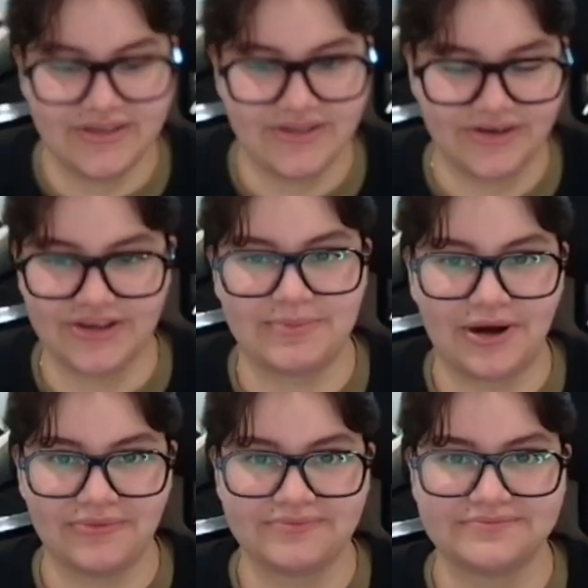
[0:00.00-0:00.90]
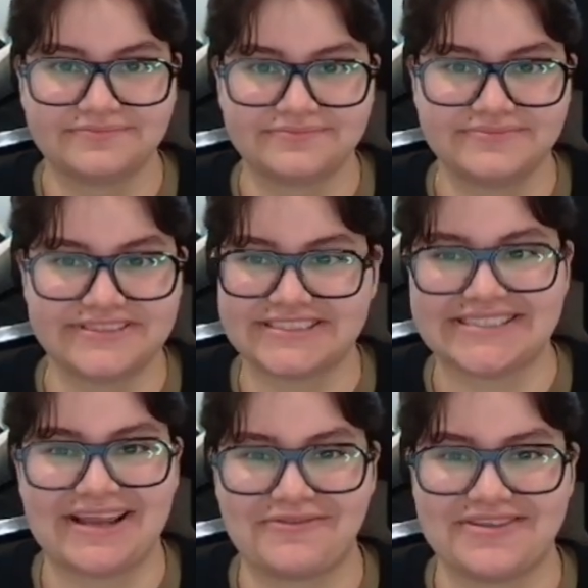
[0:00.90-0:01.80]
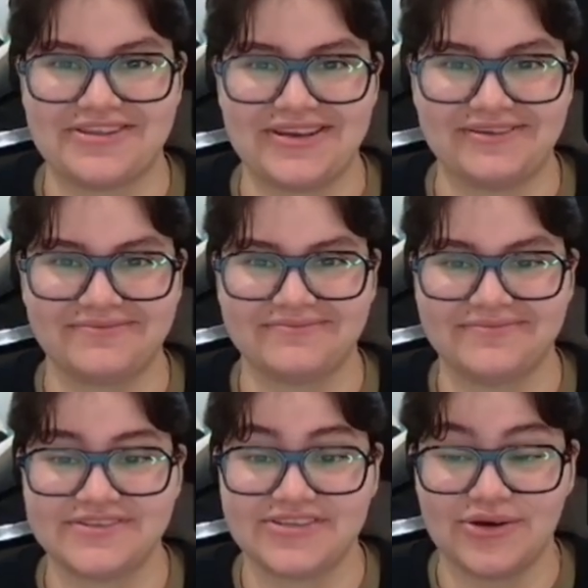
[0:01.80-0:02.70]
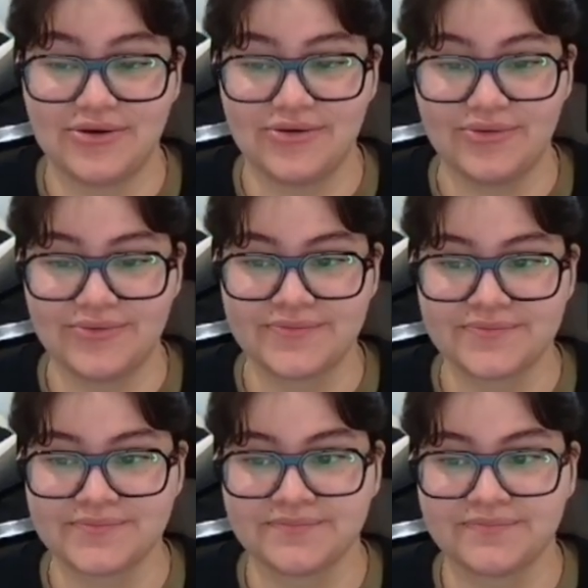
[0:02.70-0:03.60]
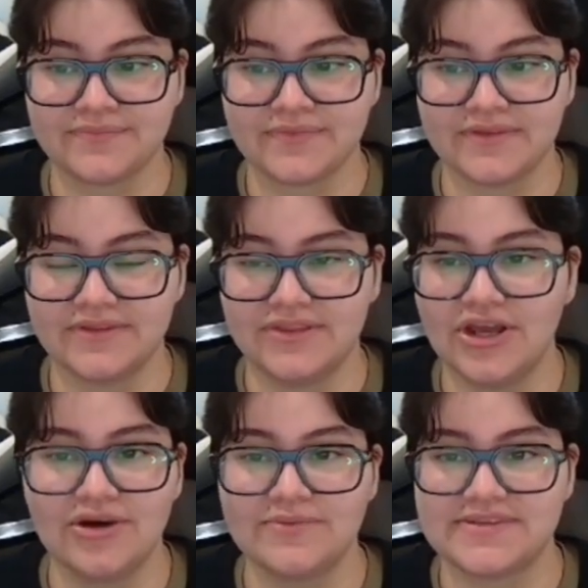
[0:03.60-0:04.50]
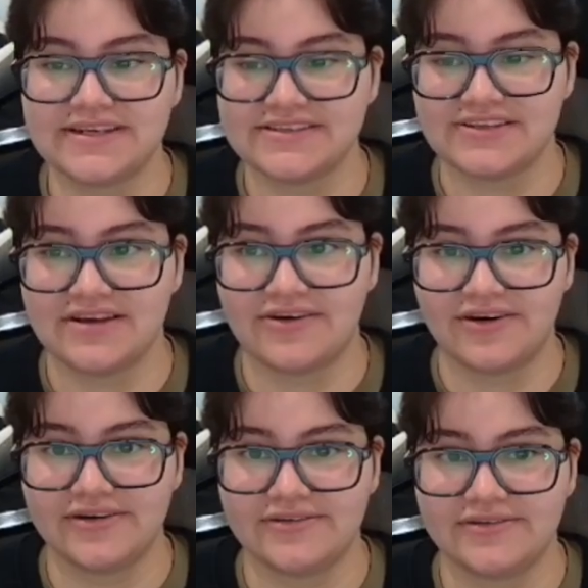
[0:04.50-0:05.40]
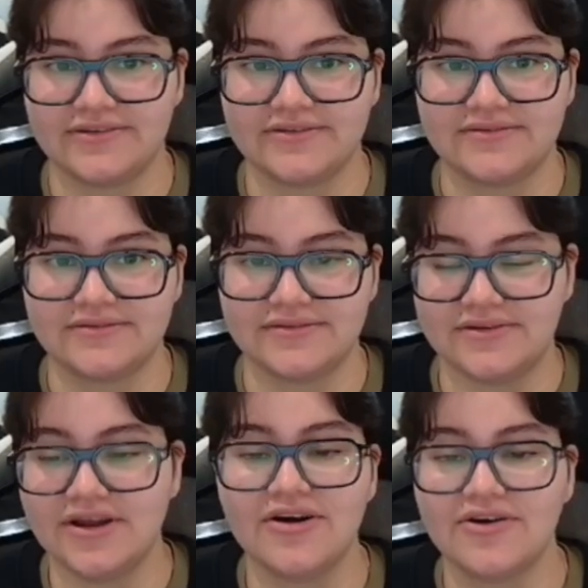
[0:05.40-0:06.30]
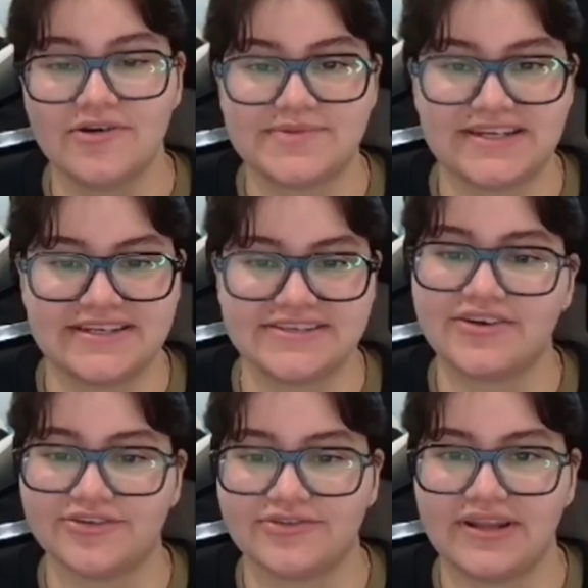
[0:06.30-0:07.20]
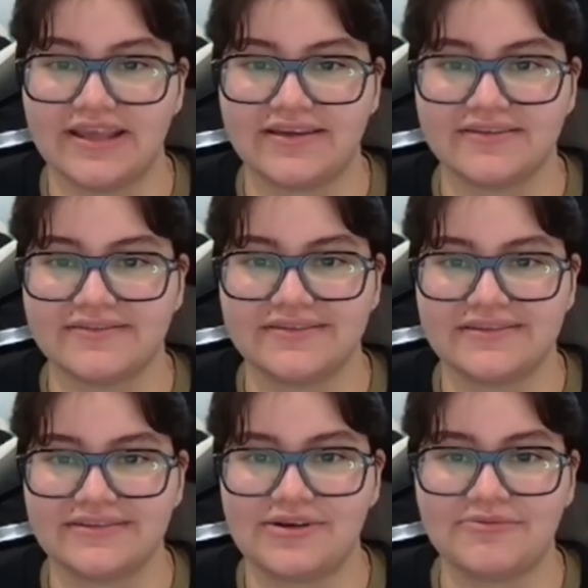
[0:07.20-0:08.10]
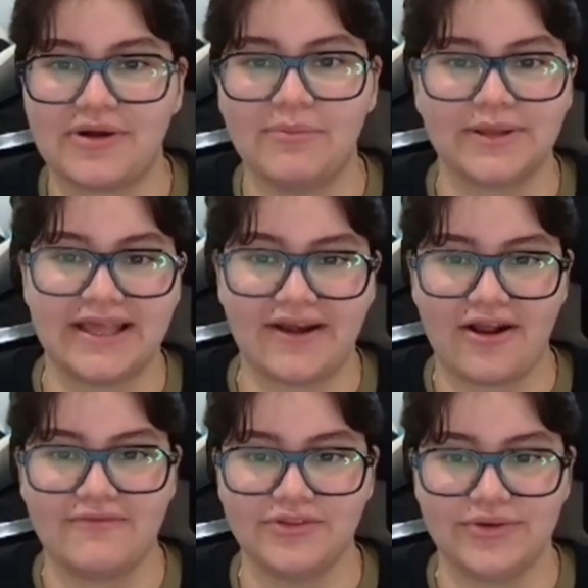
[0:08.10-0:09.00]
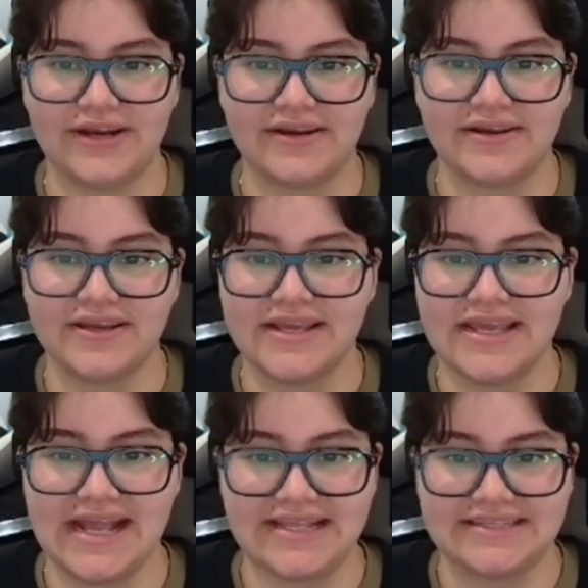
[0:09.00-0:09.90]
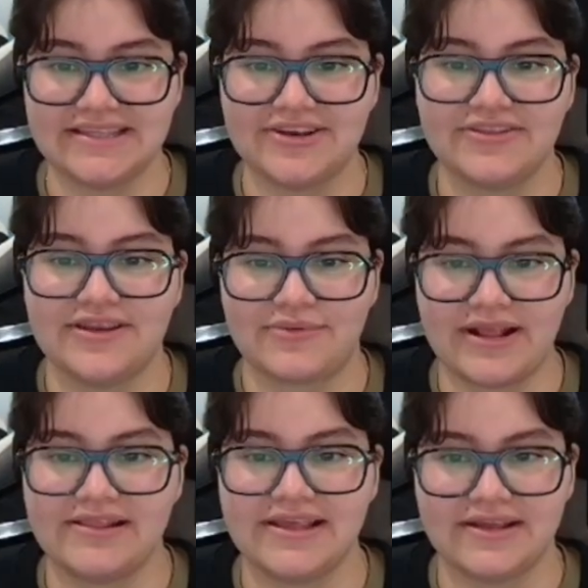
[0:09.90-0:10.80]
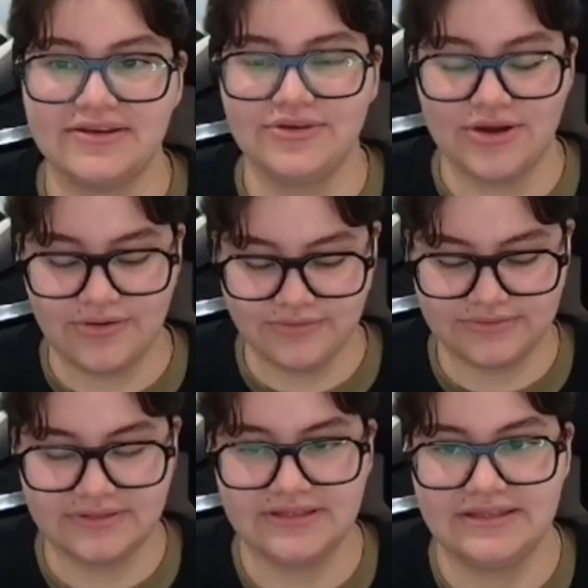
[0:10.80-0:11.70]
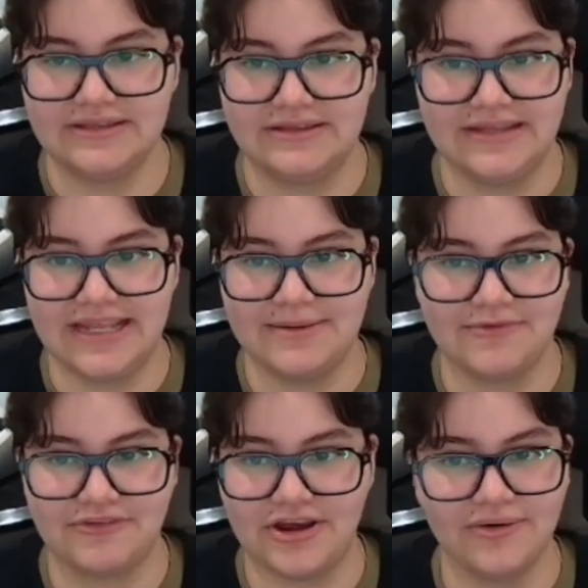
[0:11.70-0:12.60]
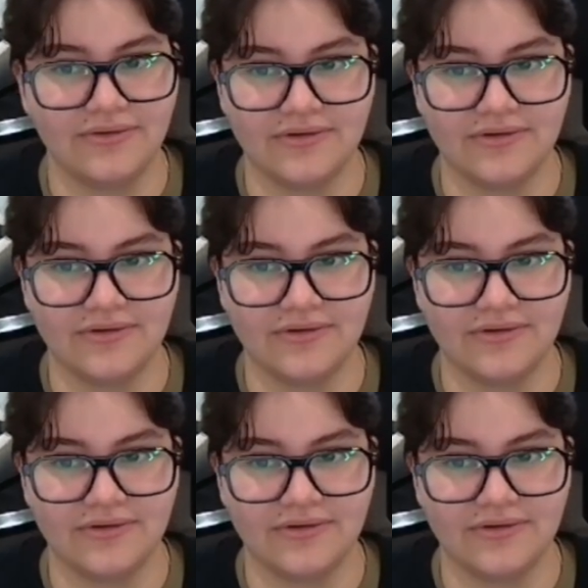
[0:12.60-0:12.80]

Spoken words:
You're good, bro. This is everything you need. So, no, Obsidian is not hard. No, Obsidian isn't hard to like complicated and convoluted. It's literally right click, new note, name of note,